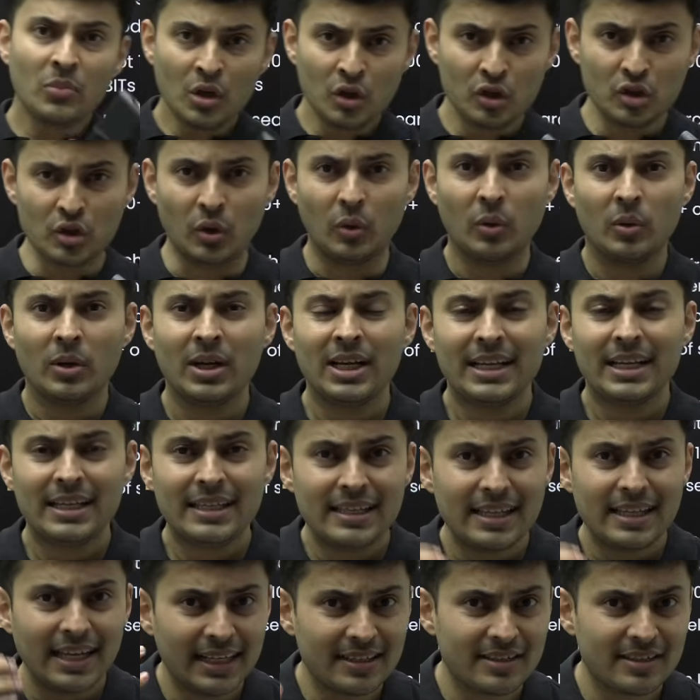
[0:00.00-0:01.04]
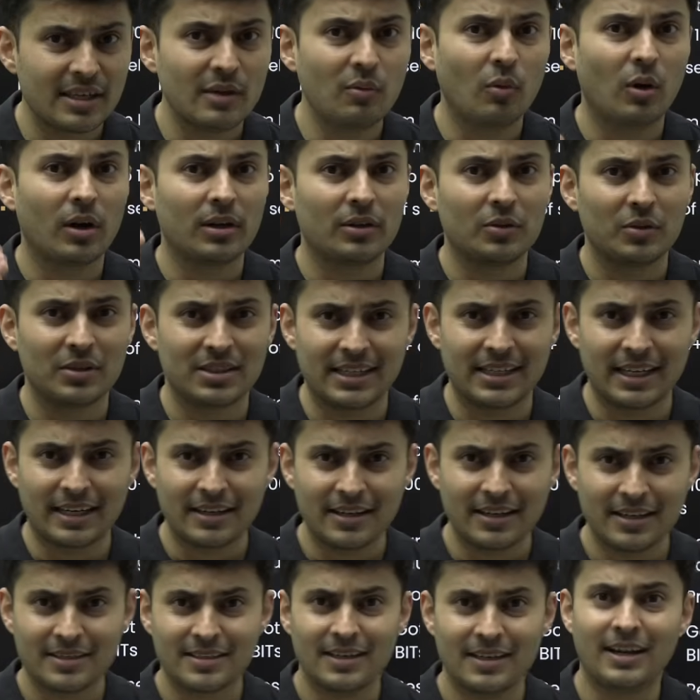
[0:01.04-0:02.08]
So let's see what those
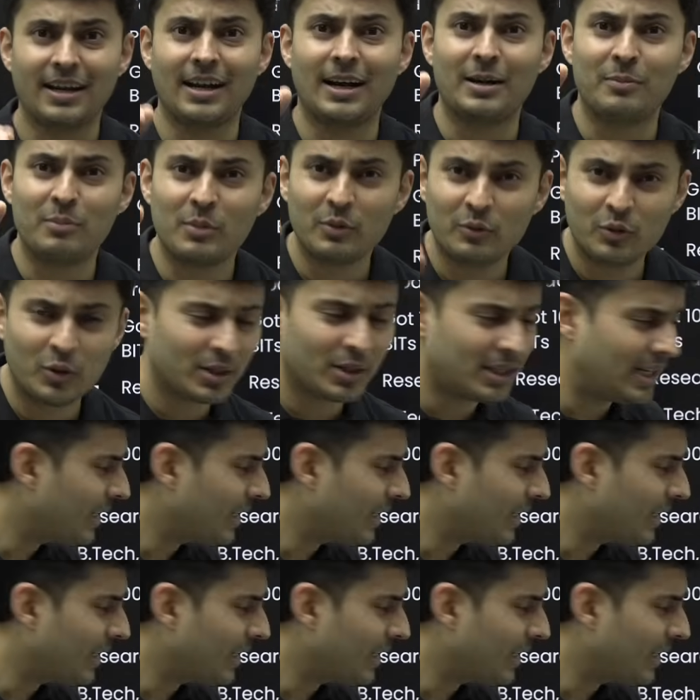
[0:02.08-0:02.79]
techniques are and before